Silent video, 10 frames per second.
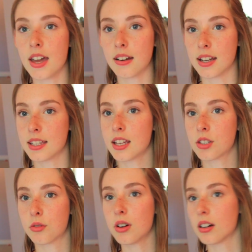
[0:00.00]
There is a
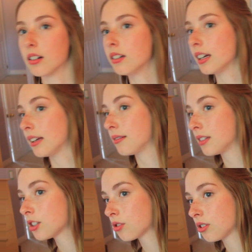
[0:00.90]
squirrel in
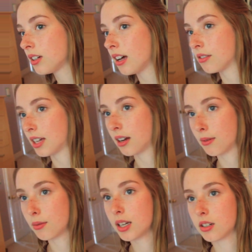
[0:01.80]
the tree outside
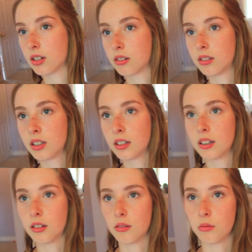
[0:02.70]
my window.
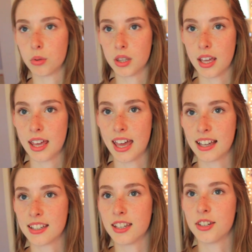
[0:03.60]
What the
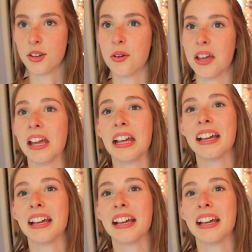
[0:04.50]
heck is it doing?